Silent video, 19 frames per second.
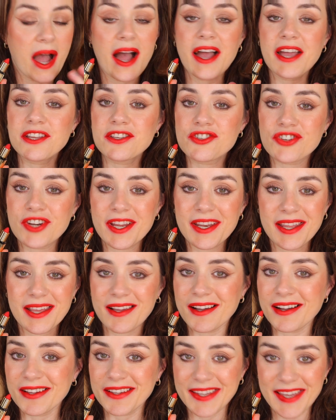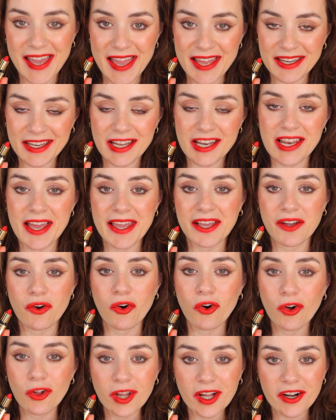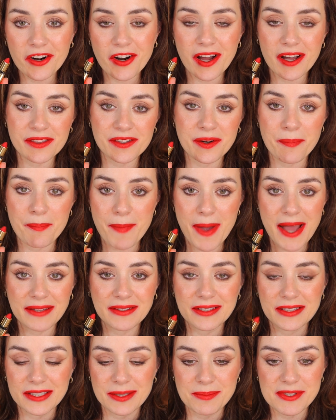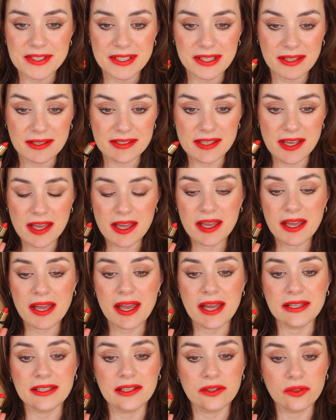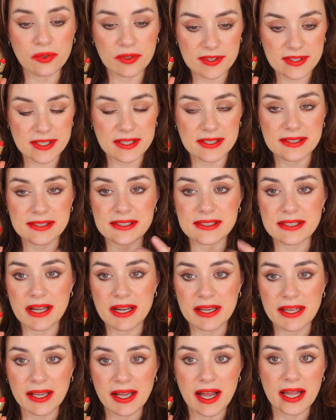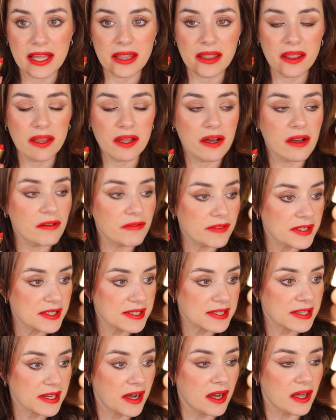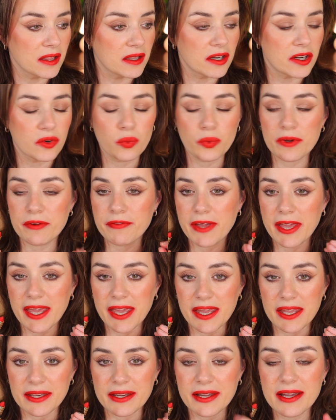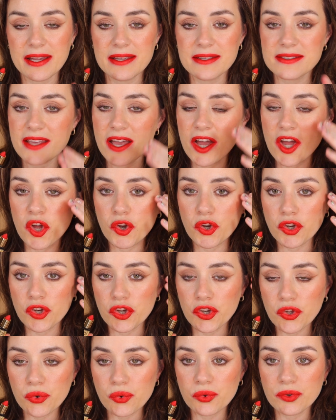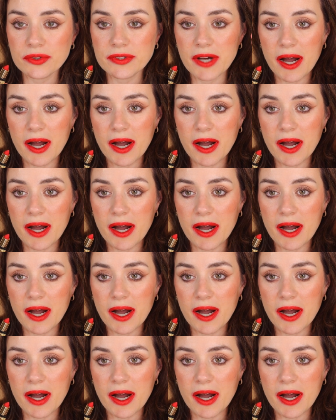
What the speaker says: hydrating again, like all her other matte lipsticks, and it looks stunning. I love this color with a nice nude